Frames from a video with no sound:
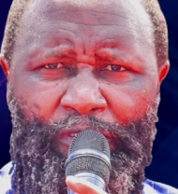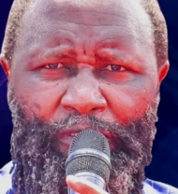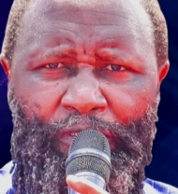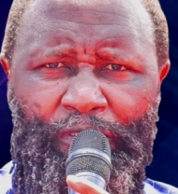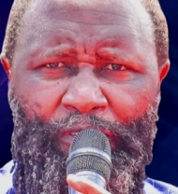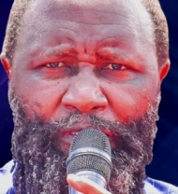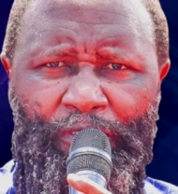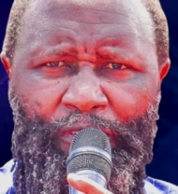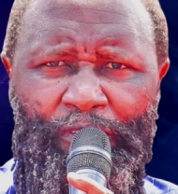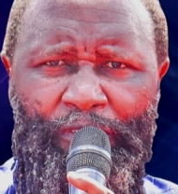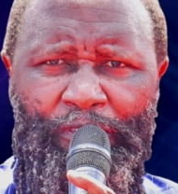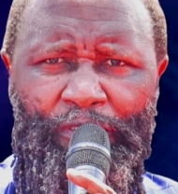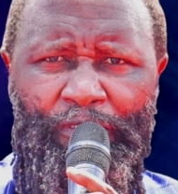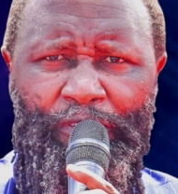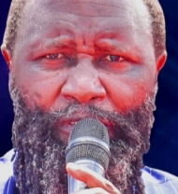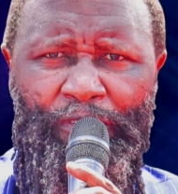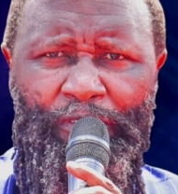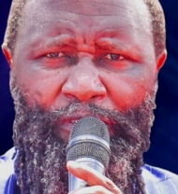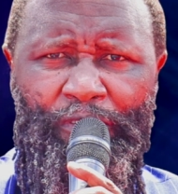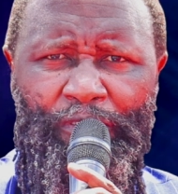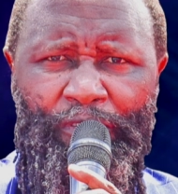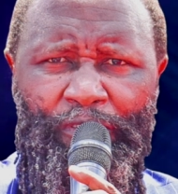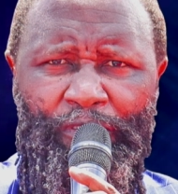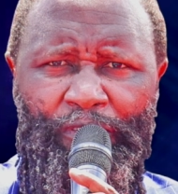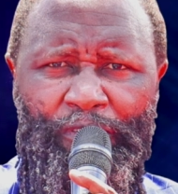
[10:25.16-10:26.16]

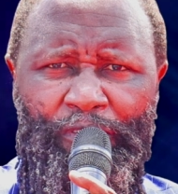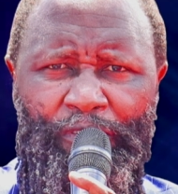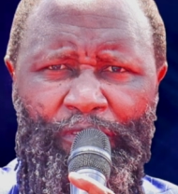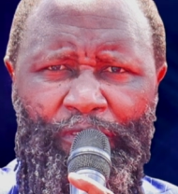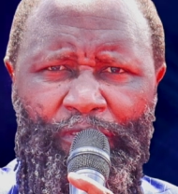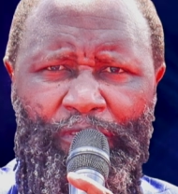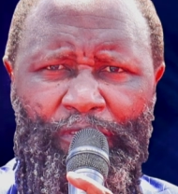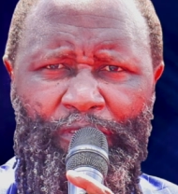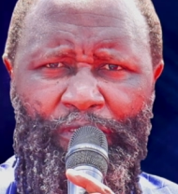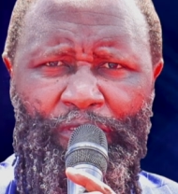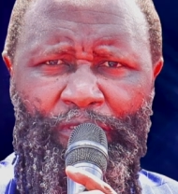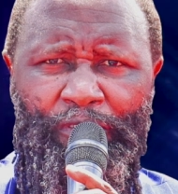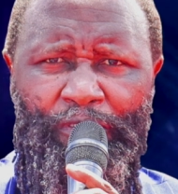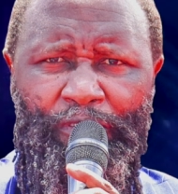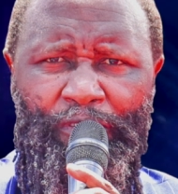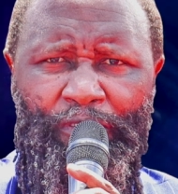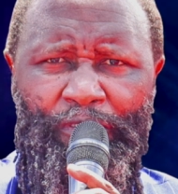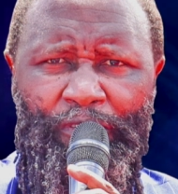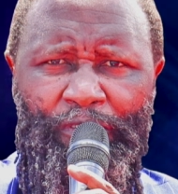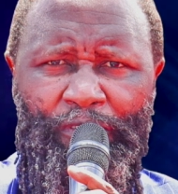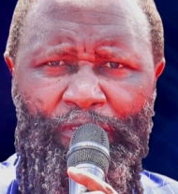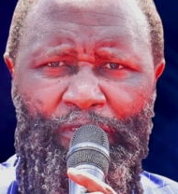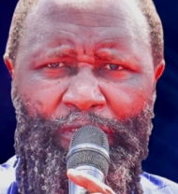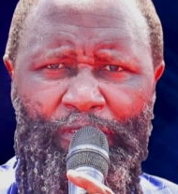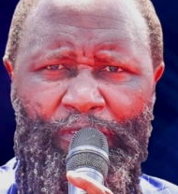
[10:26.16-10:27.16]

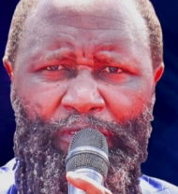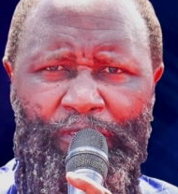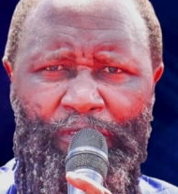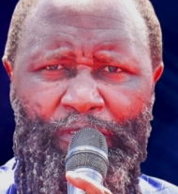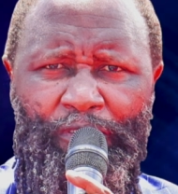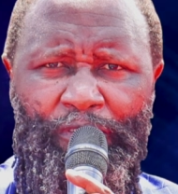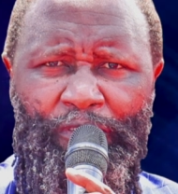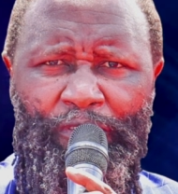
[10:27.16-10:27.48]
Nobody speaks.